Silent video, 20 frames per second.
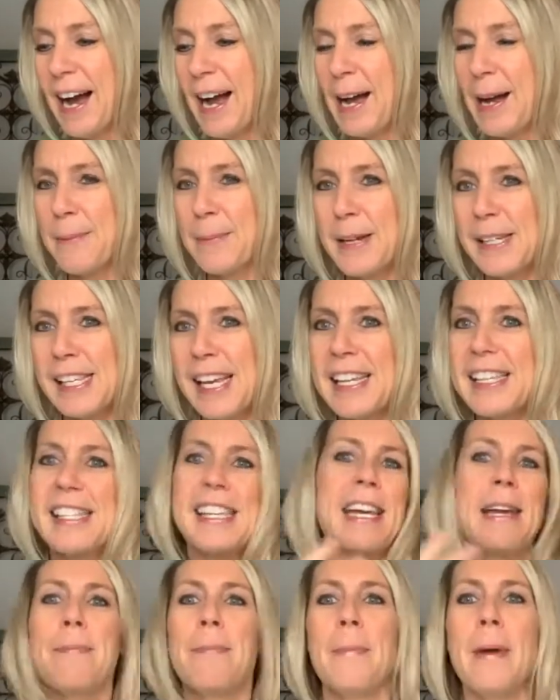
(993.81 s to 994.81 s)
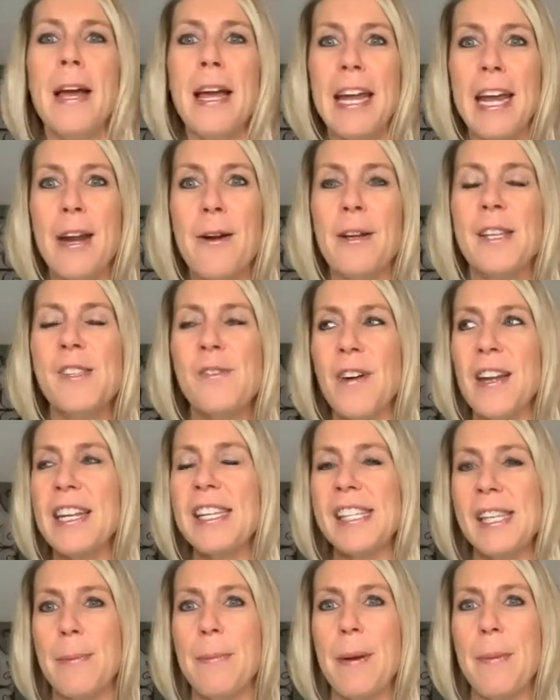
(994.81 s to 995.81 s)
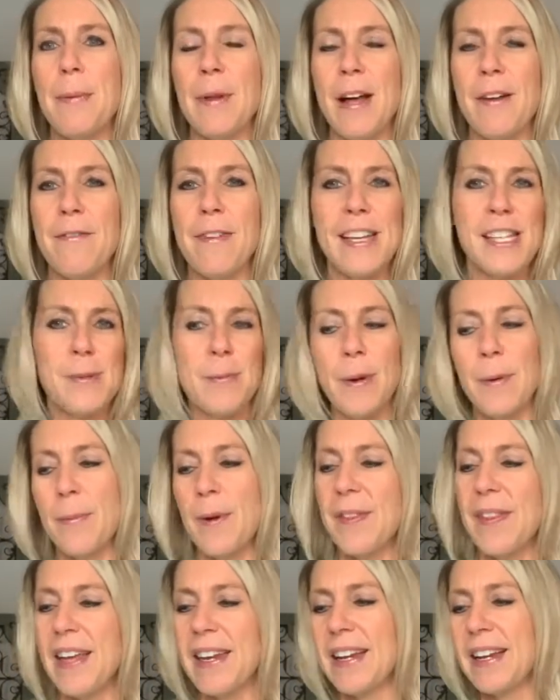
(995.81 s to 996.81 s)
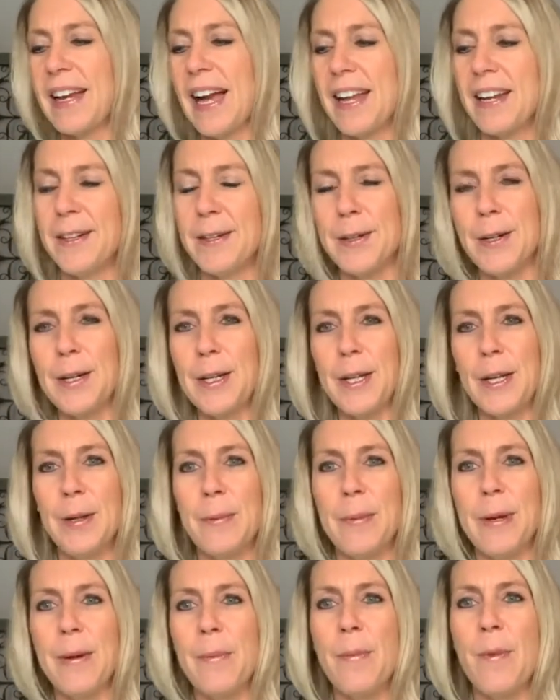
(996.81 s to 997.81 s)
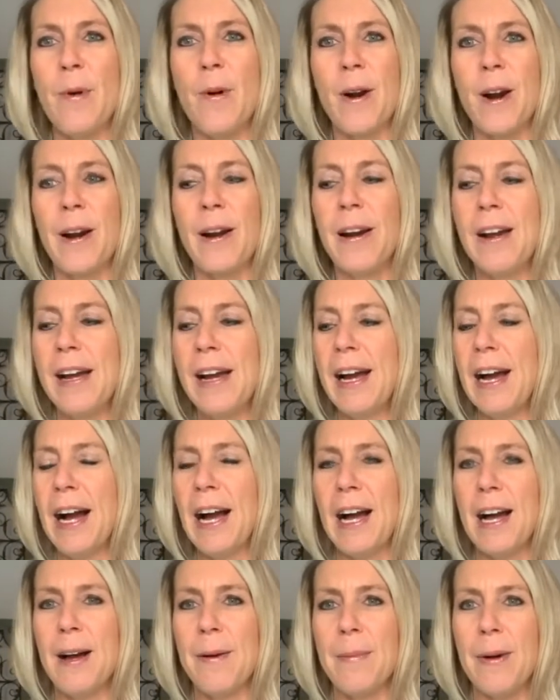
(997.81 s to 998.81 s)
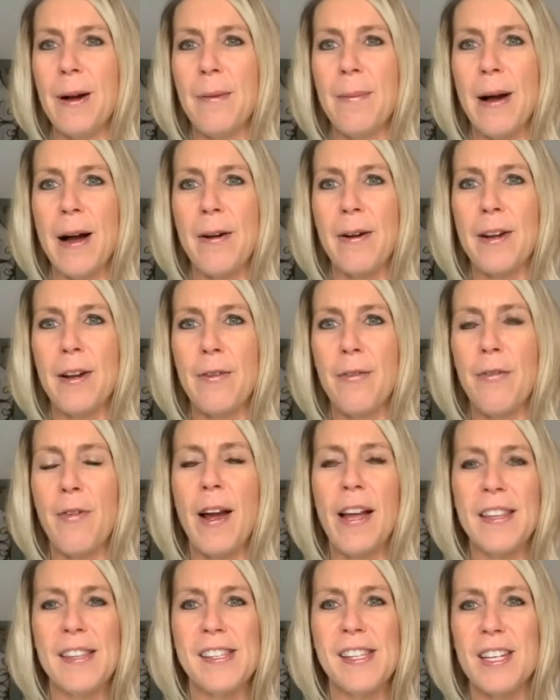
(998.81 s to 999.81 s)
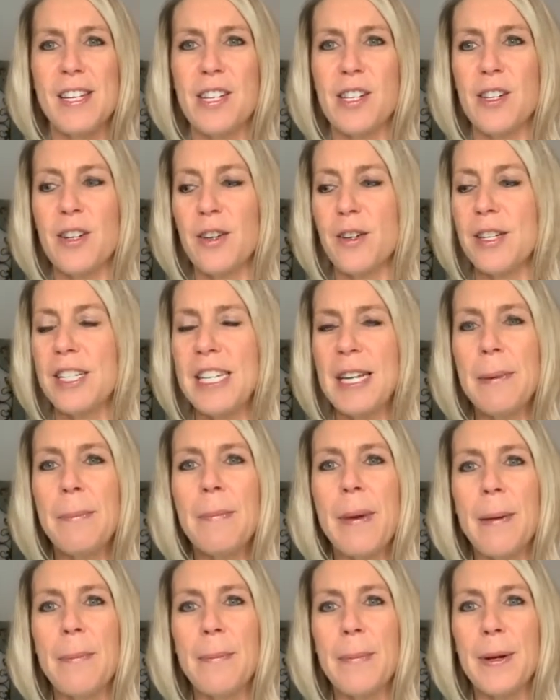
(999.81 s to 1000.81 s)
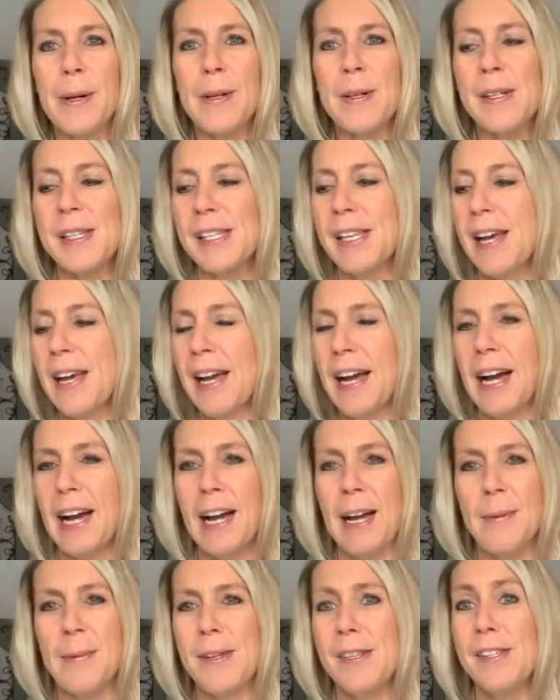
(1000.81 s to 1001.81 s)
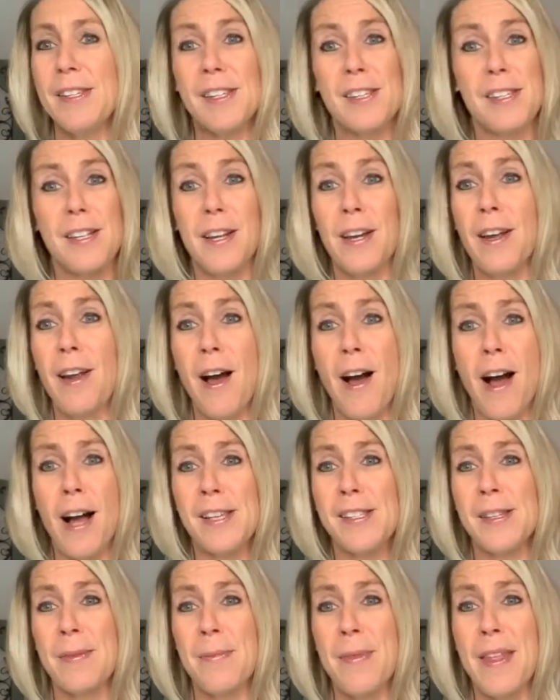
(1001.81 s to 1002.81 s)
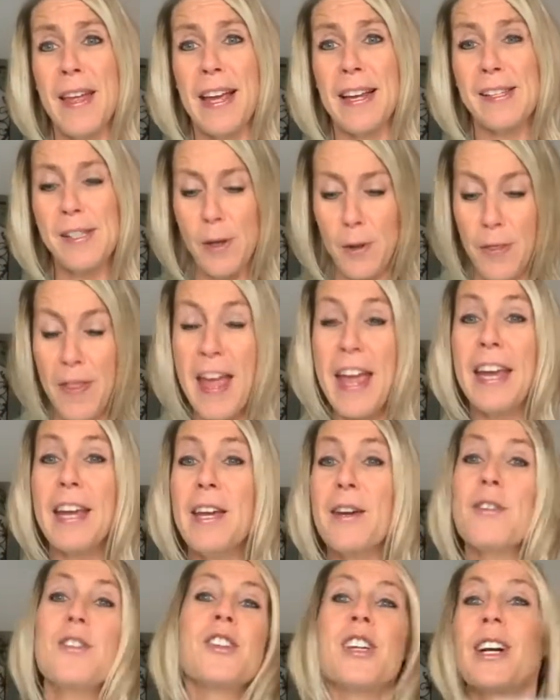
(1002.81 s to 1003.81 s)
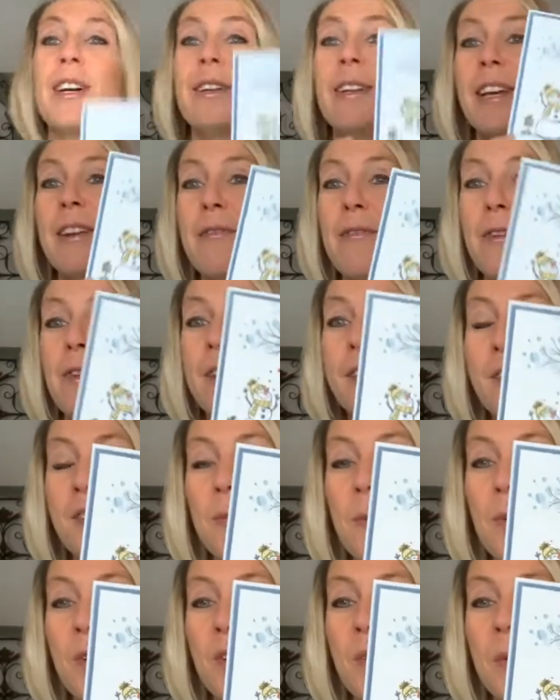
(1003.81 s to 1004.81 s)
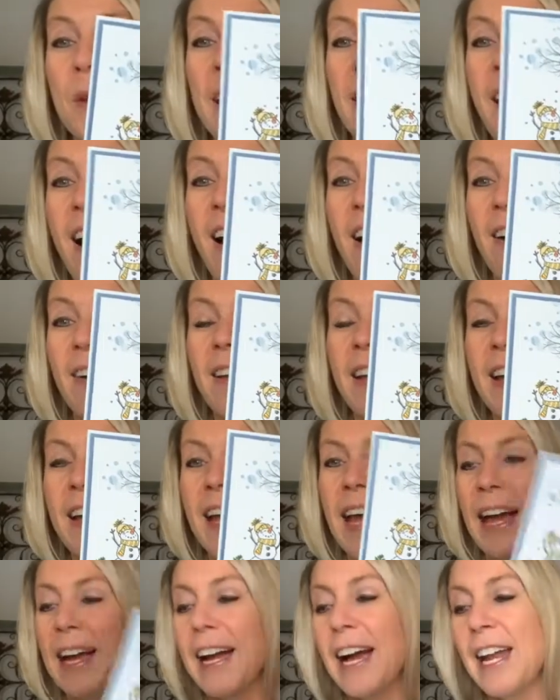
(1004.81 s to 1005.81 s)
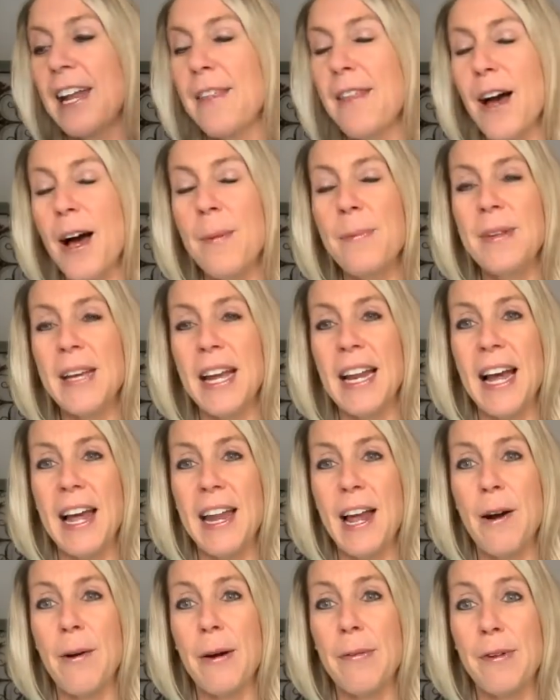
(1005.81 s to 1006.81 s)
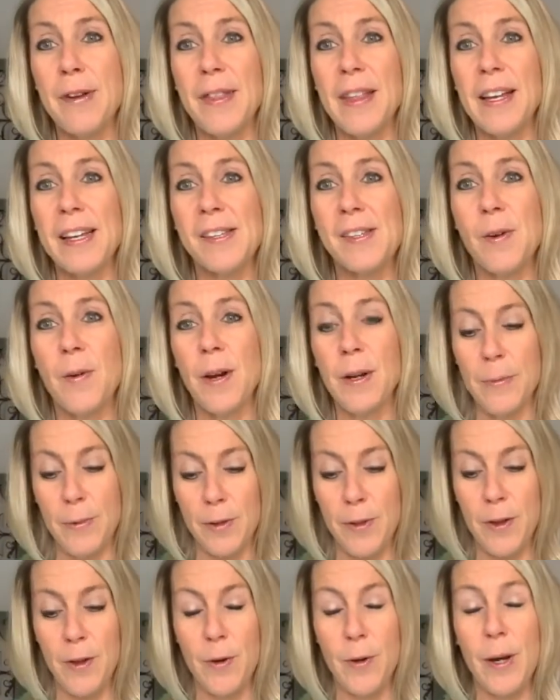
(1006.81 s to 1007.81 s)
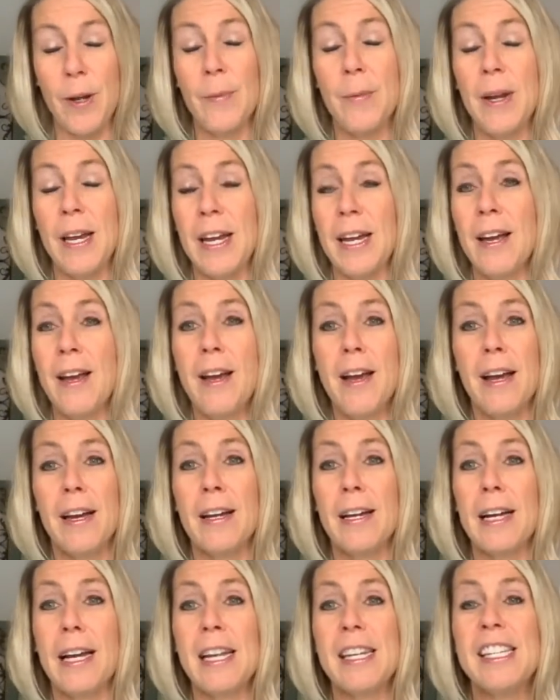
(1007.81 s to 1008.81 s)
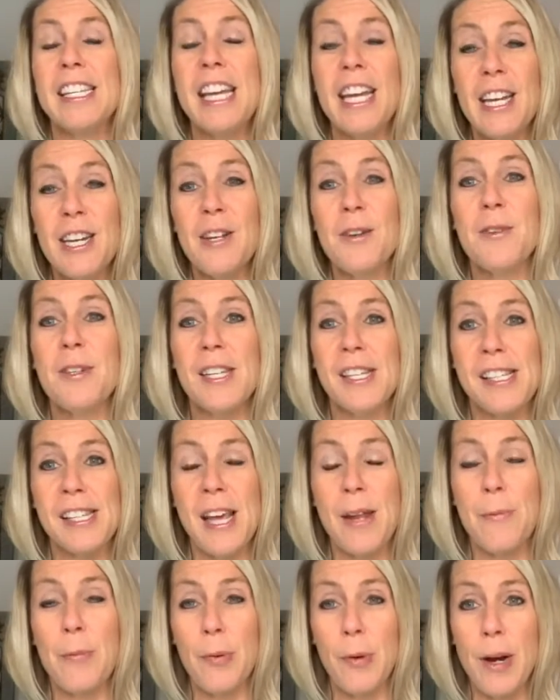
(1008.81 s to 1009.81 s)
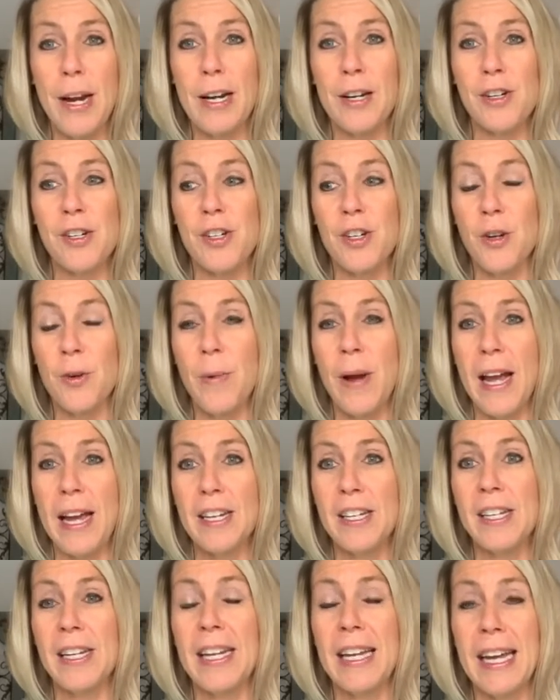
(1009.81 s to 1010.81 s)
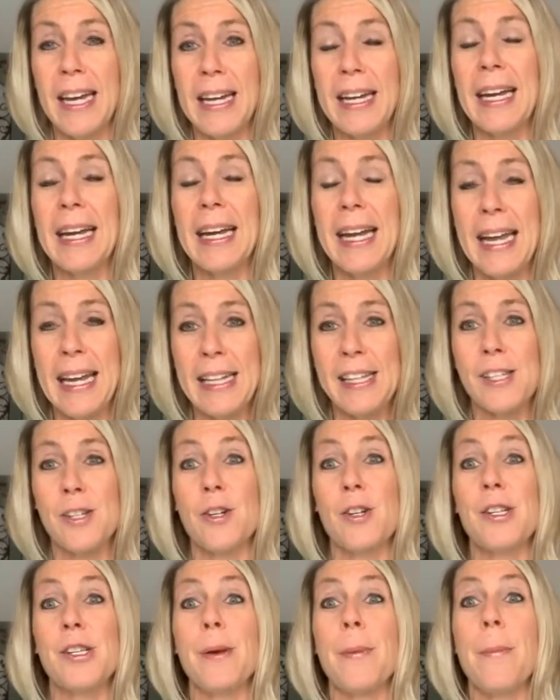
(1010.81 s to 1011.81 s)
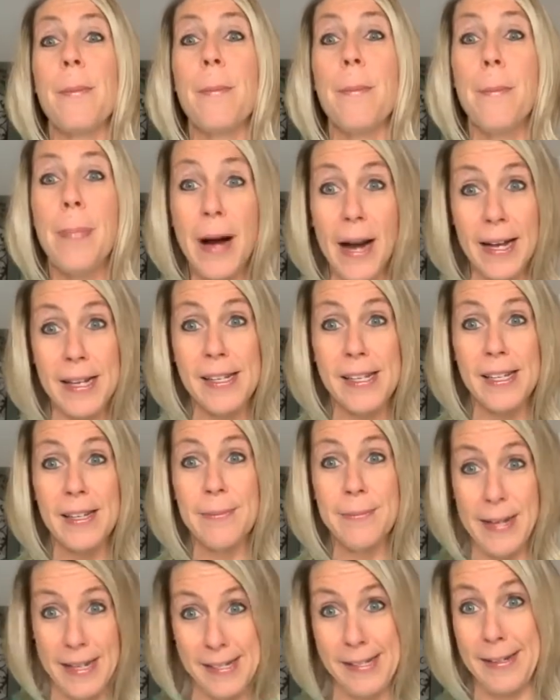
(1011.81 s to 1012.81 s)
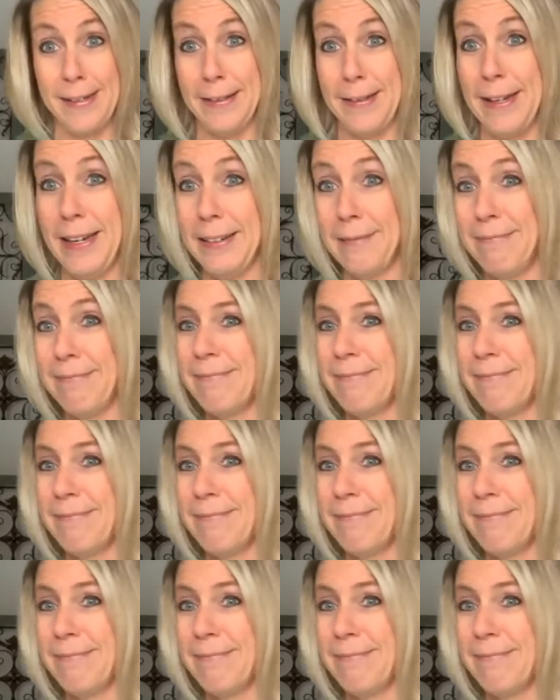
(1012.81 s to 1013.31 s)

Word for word: Um, cause I see, you know, it's fun to see people on Facebook, but then to kind of learn a little bit more um, about your friends and your team members. Um, it's just an awesome thing. So thank you, Sherilyn, for this super sweet card and kind of the update on how everything is going with you. And we continue to send prayers your way to kick cancer's butt, basically.